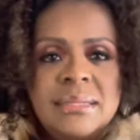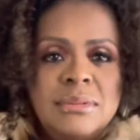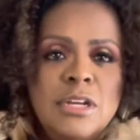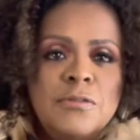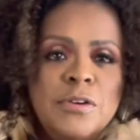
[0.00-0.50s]
some
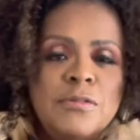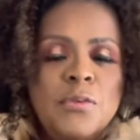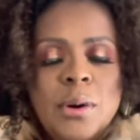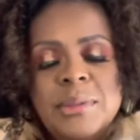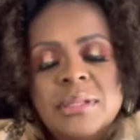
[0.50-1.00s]
different
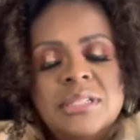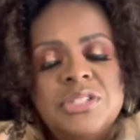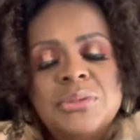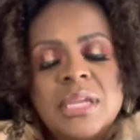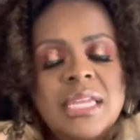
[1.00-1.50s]
formulas
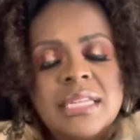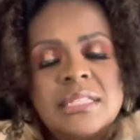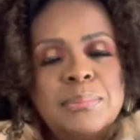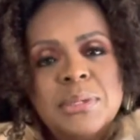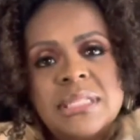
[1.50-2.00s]
you can get
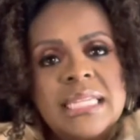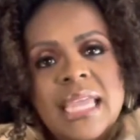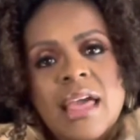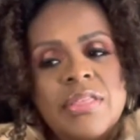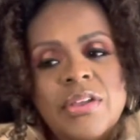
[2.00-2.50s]
to put
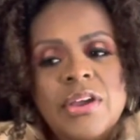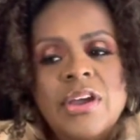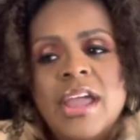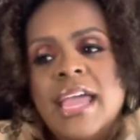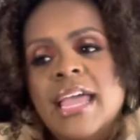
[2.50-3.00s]
together.
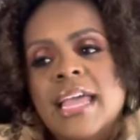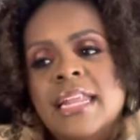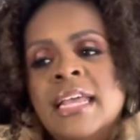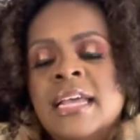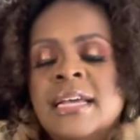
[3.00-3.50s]
And
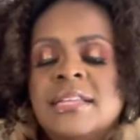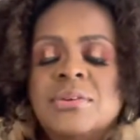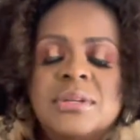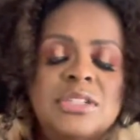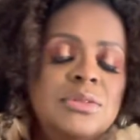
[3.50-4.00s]

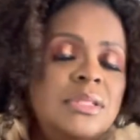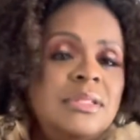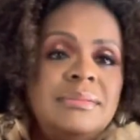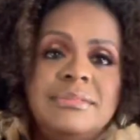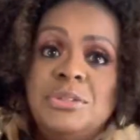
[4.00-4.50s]
you can do,
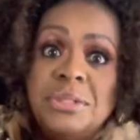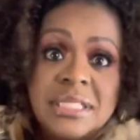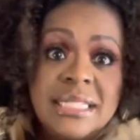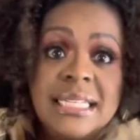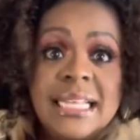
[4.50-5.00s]
you
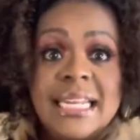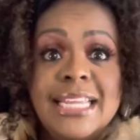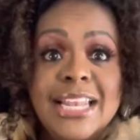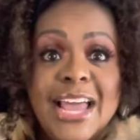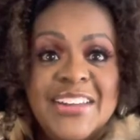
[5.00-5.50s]
just need that in
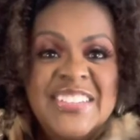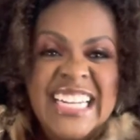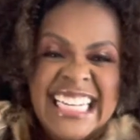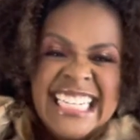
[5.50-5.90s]
your life.